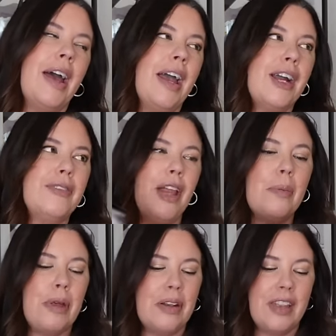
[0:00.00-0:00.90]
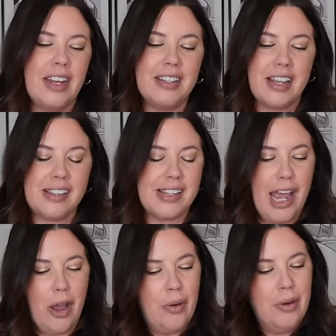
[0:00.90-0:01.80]
a heck of a lot better than it does
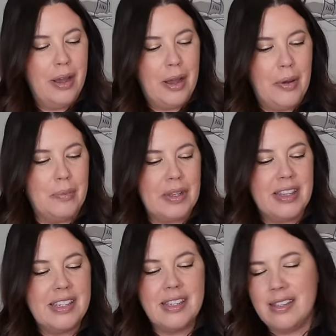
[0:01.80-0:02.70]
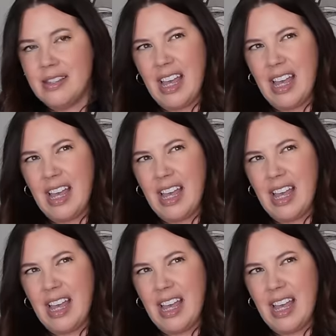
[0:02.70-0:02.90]
now, um, but this is,